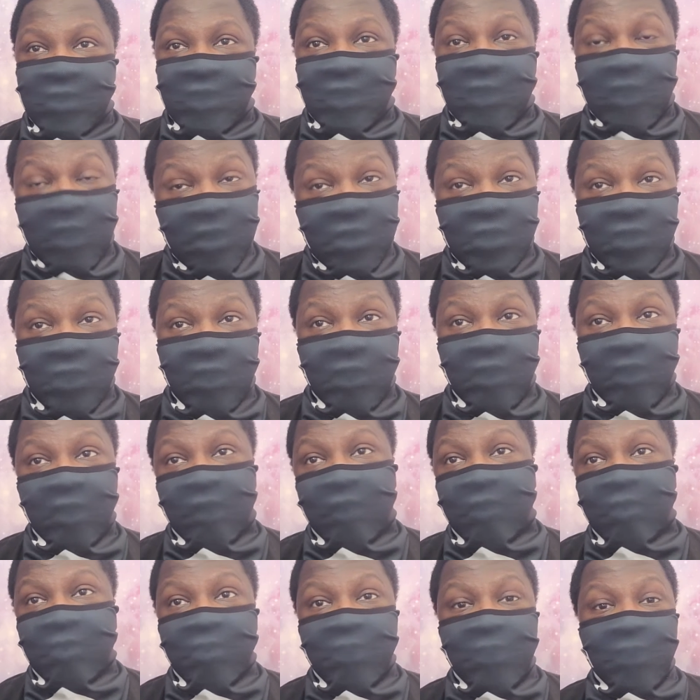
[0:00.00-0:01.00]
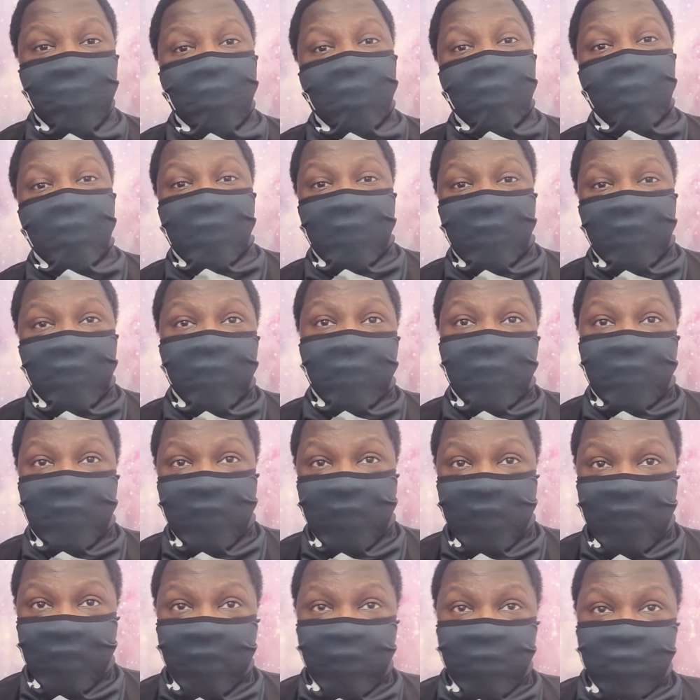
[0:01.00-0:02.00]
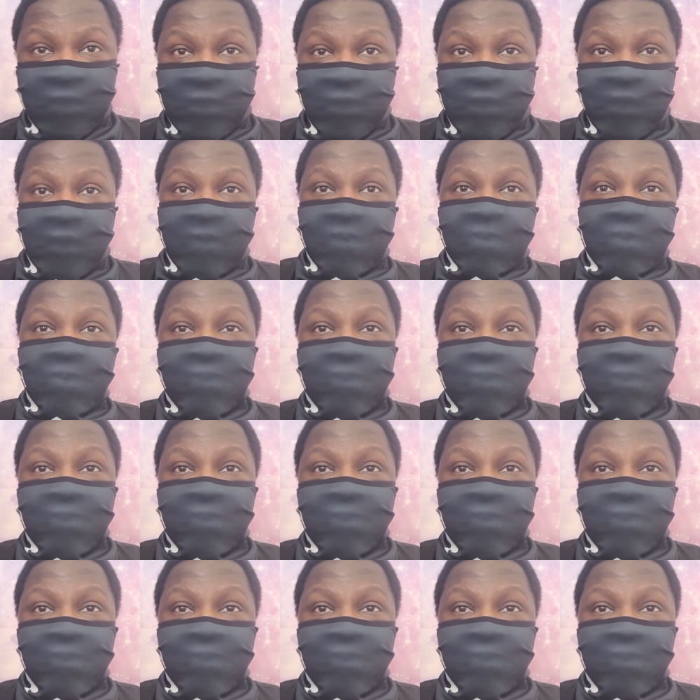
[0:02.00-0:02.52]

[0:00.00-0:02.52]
engine of pure infinite energy.